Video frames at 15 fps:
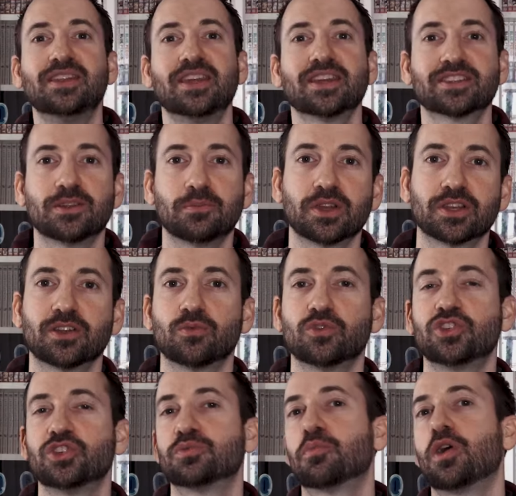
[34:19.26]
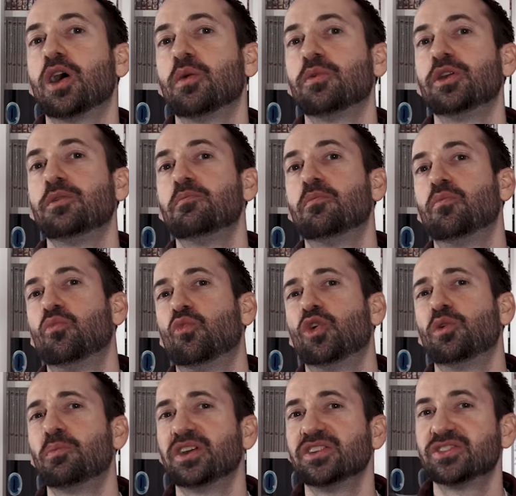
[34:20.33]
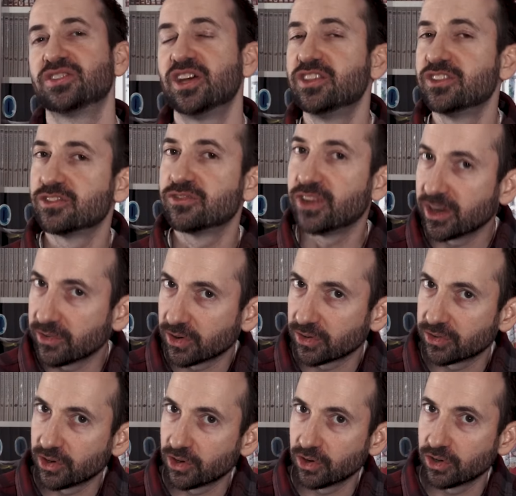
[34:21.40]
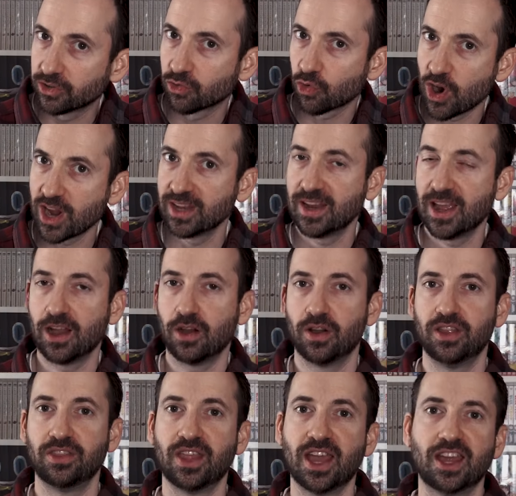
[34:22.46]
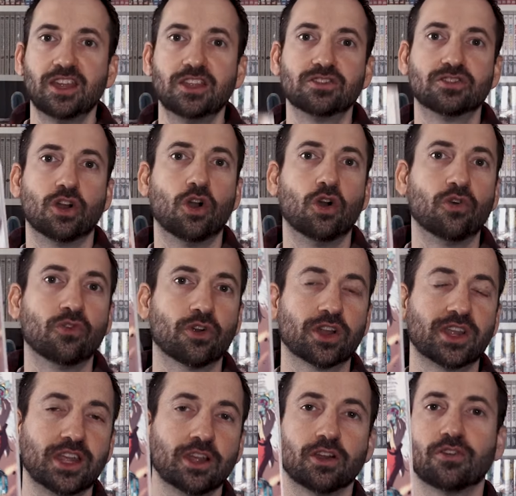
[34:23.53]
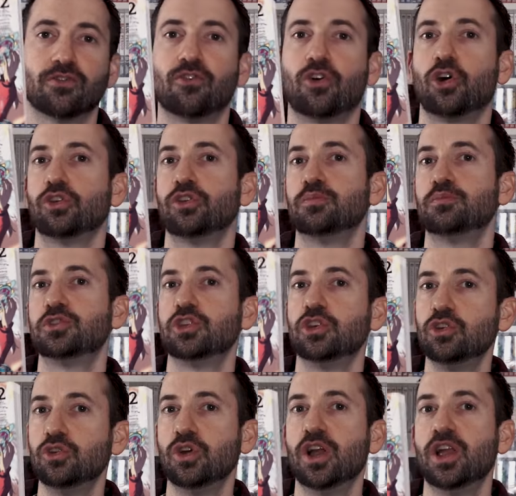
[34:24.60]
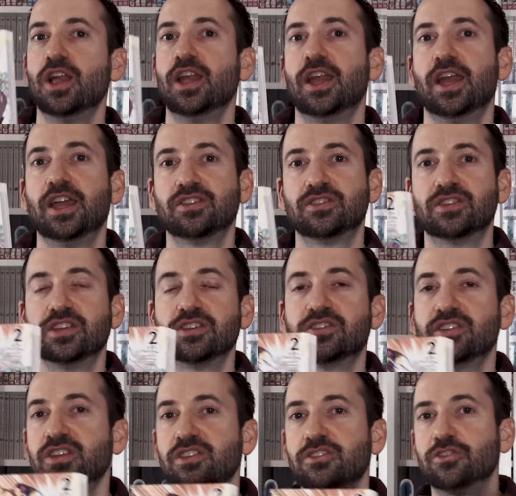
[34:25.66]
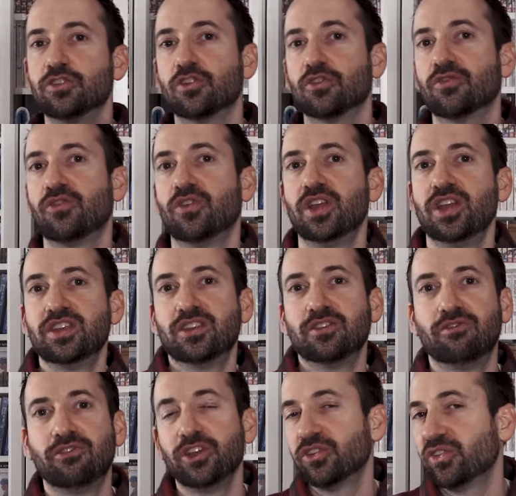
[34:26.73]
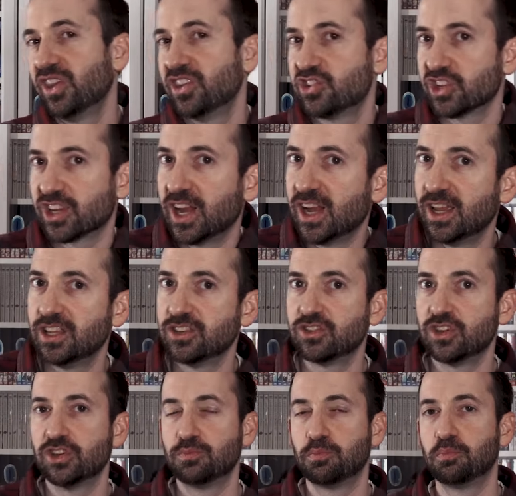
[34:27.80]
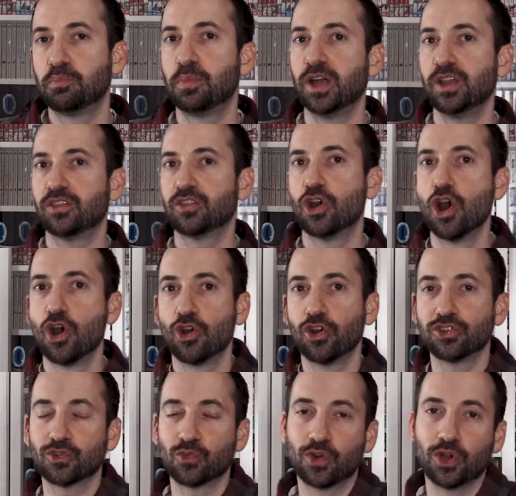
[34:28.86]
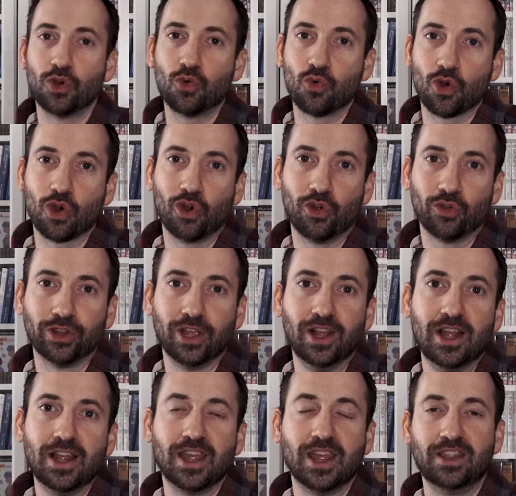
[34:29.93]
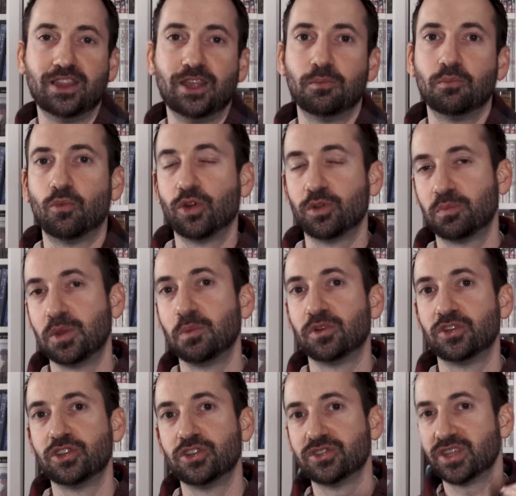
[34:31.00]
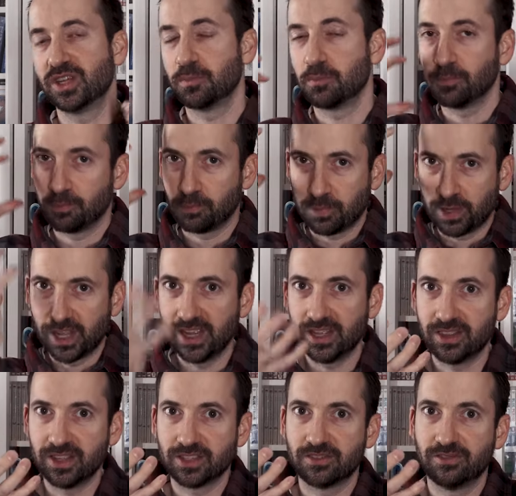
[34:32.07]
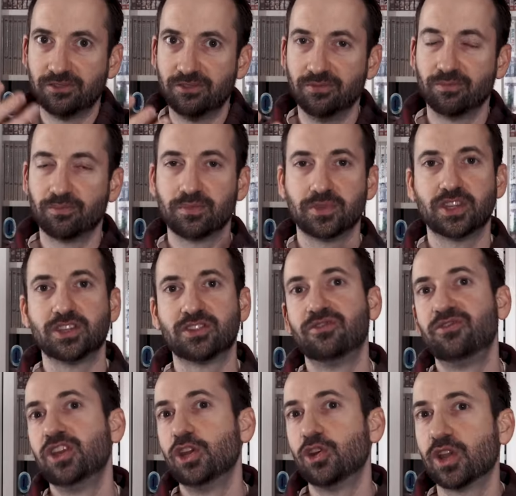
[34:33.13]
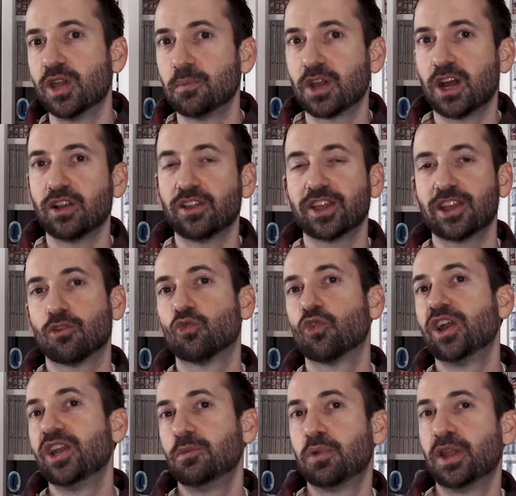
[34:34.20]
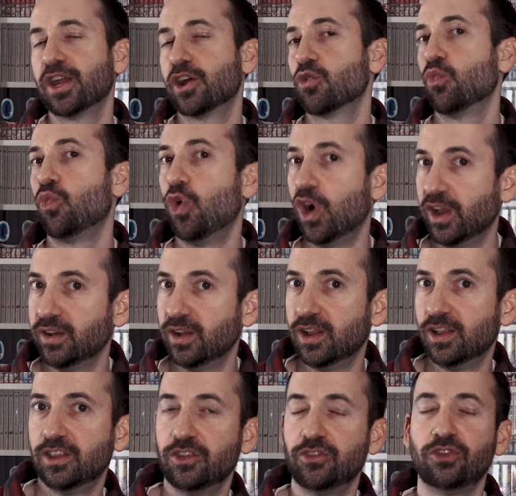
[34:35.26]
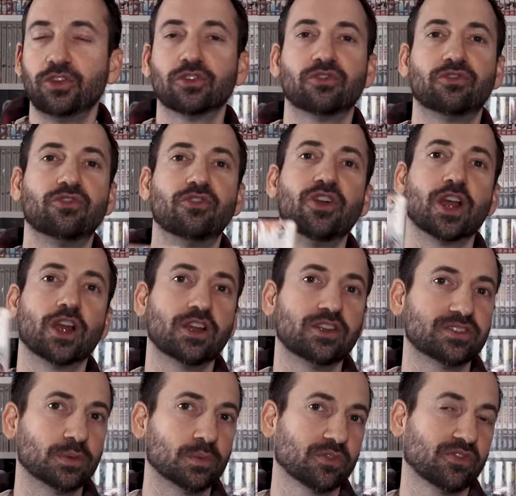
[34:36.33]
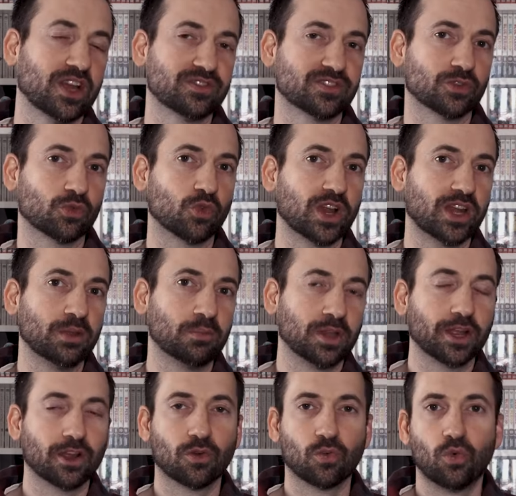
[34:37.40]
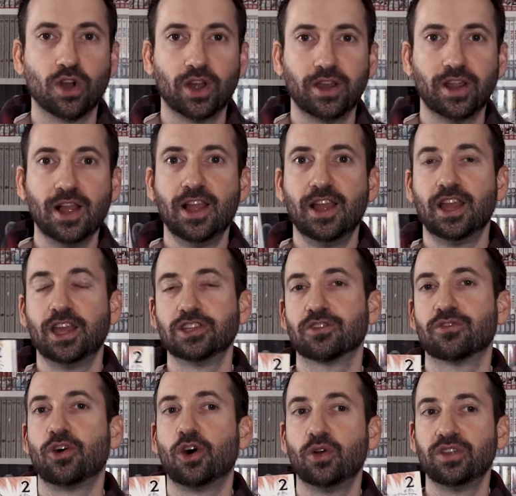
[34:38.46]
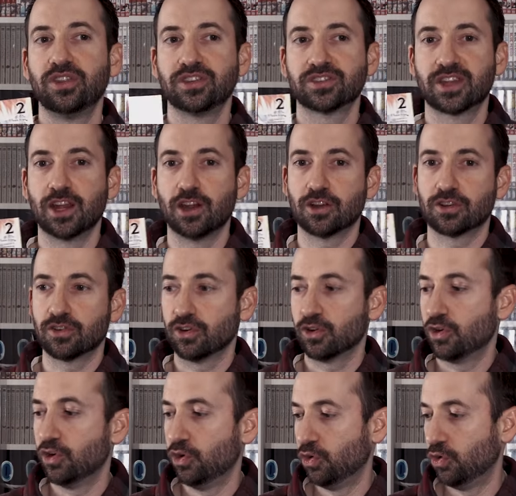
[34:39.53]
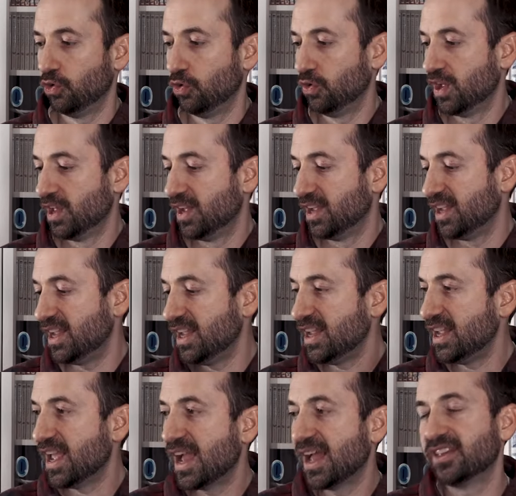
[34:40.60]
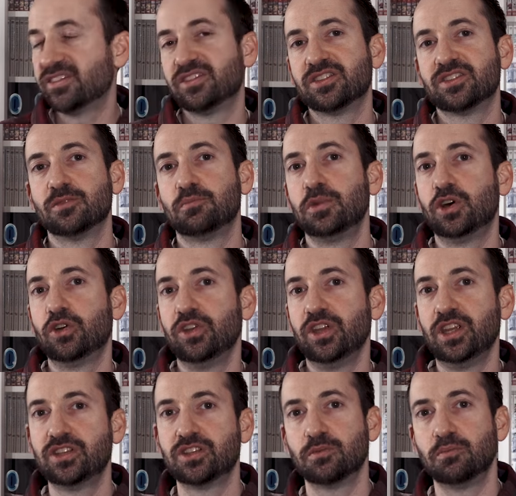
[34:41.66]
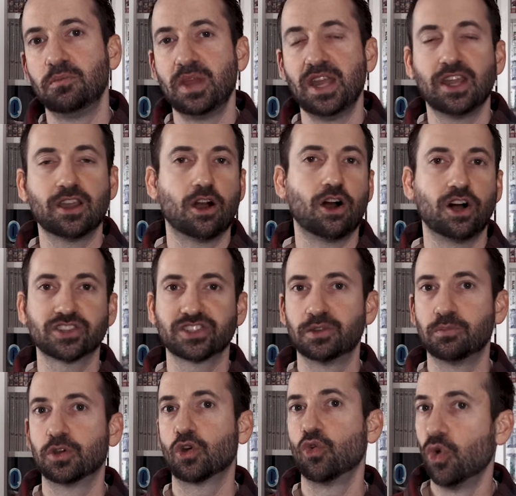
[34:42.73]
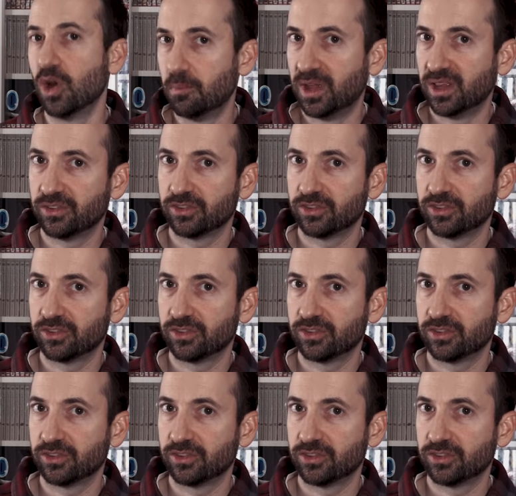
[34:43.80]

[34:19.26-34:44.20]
Next I picked up, which is probably one of my son's favorite series right now, and that is Overgear Volume 2 as this is your it feels isekai-ish, uh, but there is a real world. And then what people do is they play this this video game kind of like a Ready Player One. This feels very similar vibes to Ready Player One, as you're following this character who he has this ability to make awesome equipment.